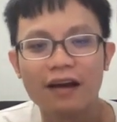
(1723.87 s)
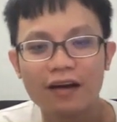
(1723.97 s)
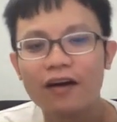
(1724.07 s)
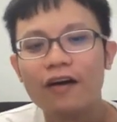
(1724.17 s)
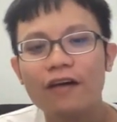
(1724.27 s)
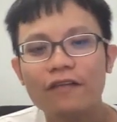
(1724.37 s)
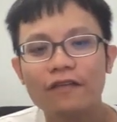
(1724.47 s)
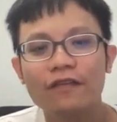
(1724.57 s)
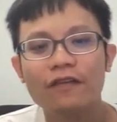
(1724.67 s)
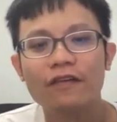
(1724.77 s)
of
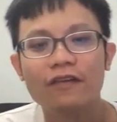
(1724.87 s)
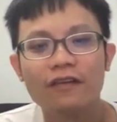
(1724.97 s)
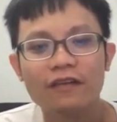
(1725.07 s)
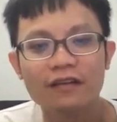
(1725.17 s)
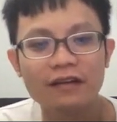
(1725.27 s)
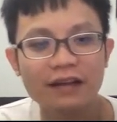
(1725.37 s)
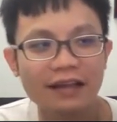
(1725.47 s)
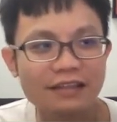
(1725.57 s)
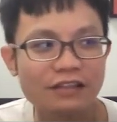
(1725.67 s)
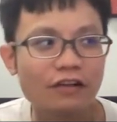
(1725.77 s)

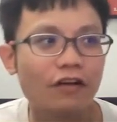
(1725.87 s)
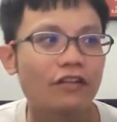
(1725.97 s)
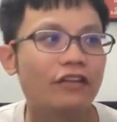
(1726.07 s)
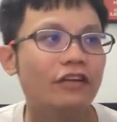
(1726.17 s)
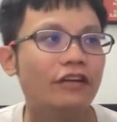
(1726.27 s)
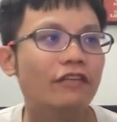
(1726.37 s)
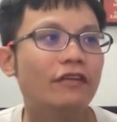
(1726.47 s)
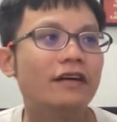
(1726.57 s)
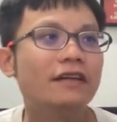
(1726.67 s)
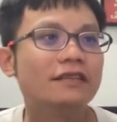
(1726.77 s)

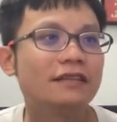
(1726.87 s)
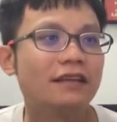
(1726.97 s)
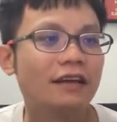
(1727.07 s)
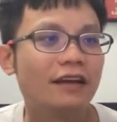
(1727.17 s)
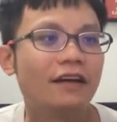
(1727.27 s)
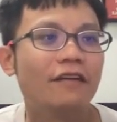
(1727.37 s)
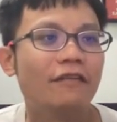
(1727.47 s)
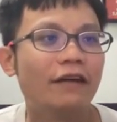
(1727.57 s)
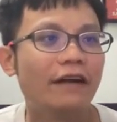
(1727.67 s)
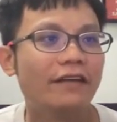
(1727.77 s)
discontinuous
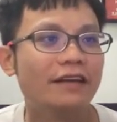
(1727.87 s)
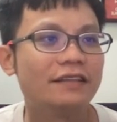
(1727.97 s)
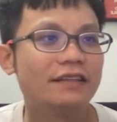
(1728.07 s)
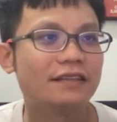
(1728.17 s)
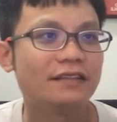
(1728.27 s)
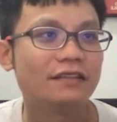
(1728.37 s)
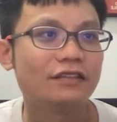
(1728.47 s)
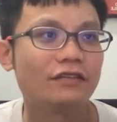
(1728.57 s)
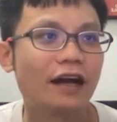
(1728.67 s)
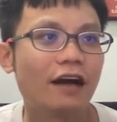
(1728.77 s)
variation.
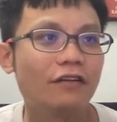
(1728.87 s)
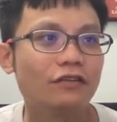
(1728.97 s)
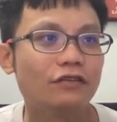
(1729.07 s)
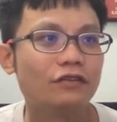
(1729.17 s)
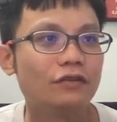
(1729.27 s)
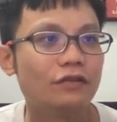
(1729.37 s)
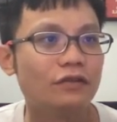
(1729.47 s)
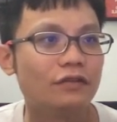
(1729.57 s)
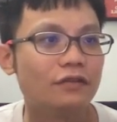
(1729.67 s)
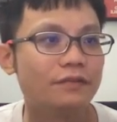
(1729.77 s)
So how
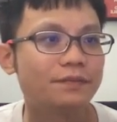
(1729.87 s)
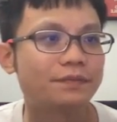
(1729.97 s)
to